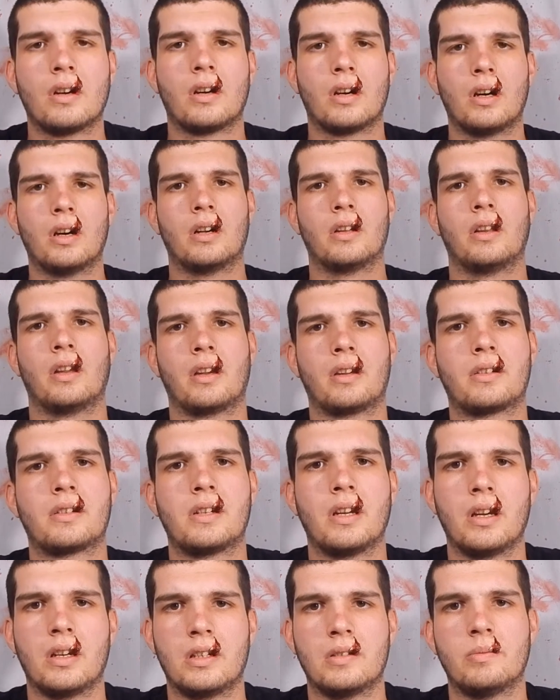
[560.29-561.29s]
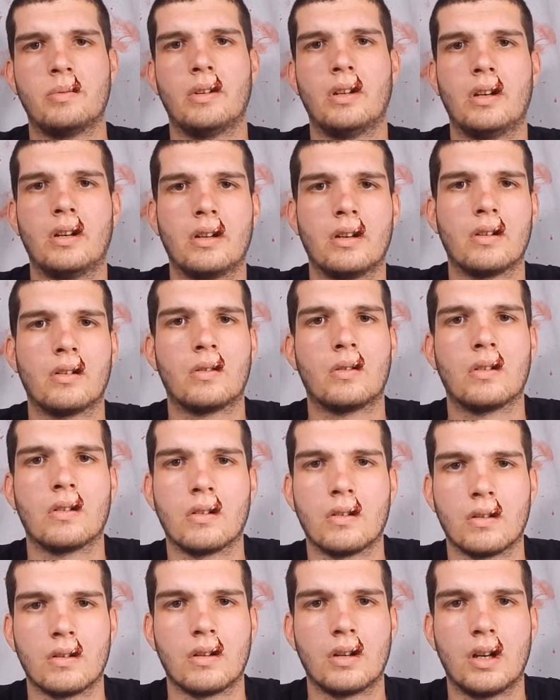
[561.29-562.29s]
like stage blood
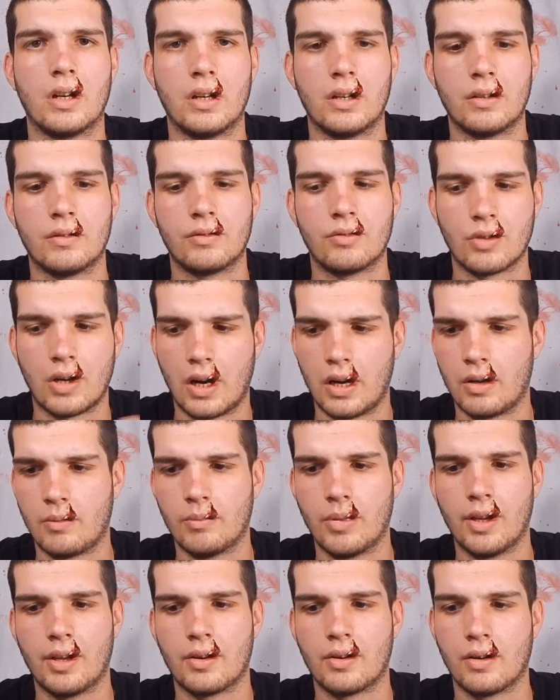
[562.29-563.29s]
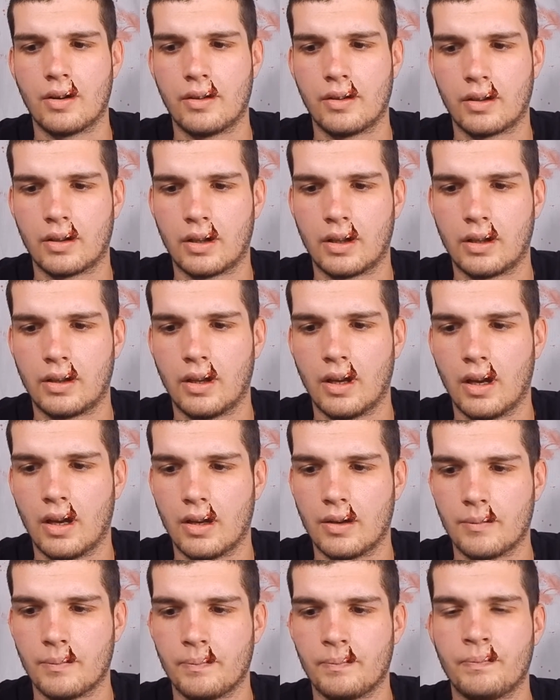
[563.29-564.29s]
or drying blood or anything like
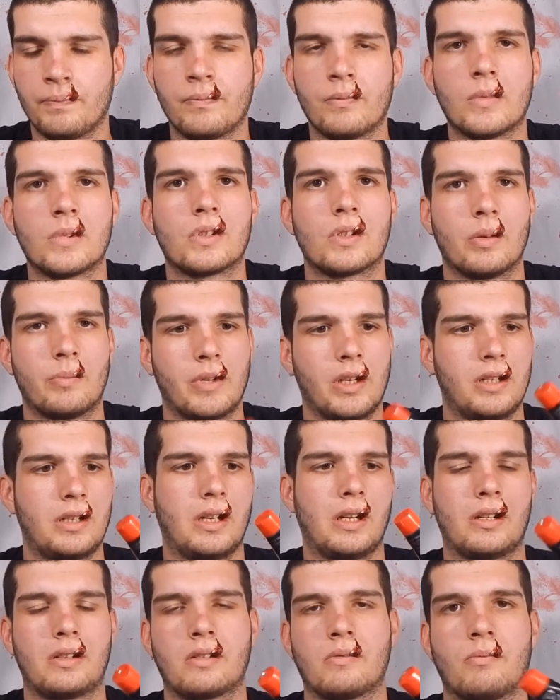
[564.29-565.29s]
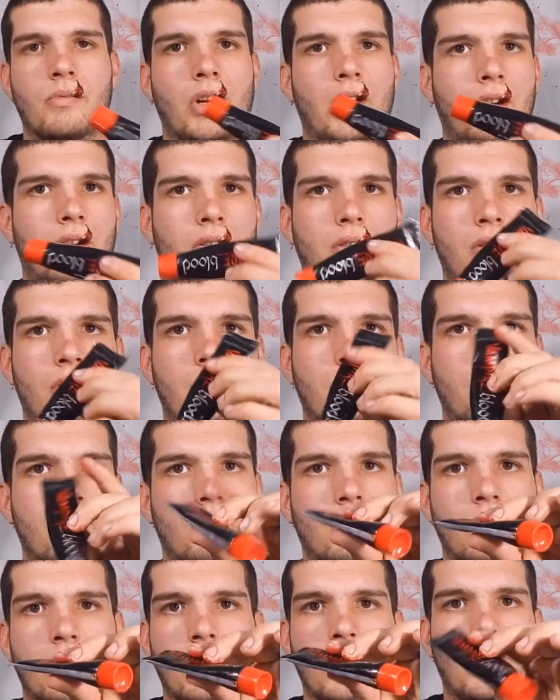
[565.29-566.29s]
that. So I'm going to take some regular
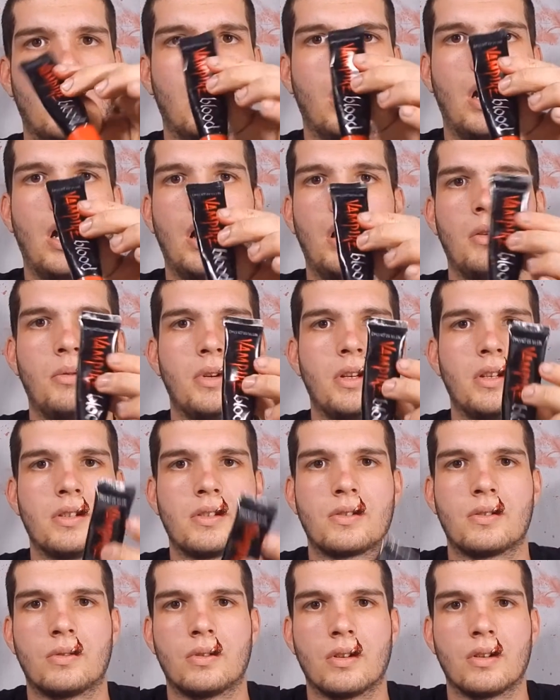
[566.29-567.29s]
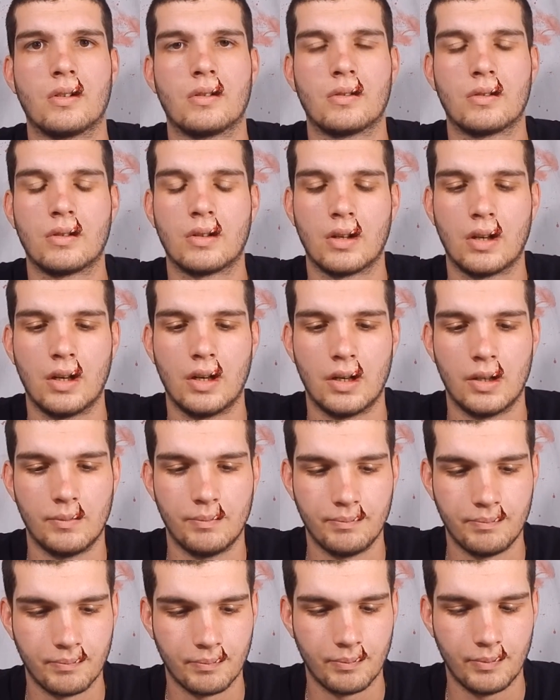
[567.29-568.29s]
Halloween store
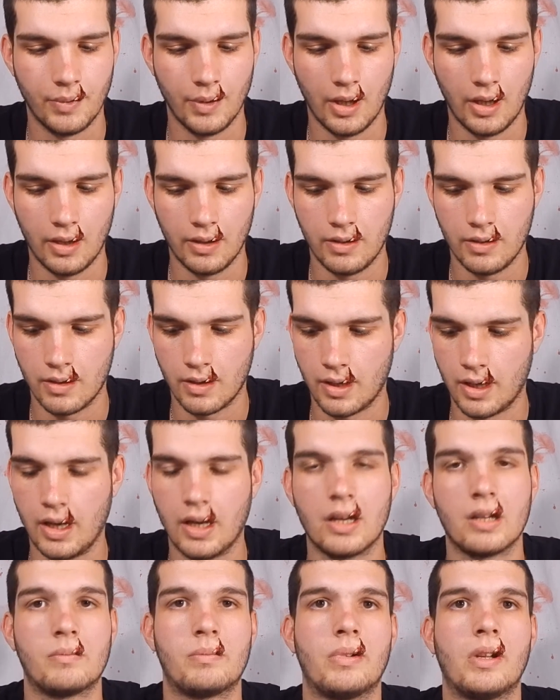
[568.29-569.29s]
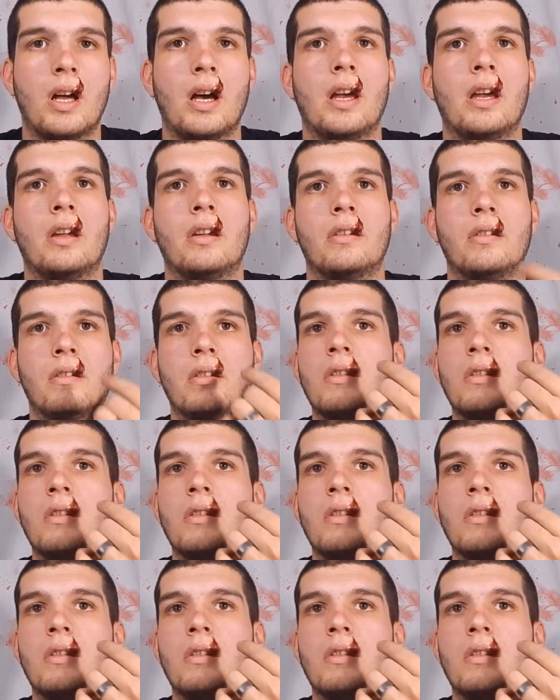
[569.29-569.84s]
blood and apply it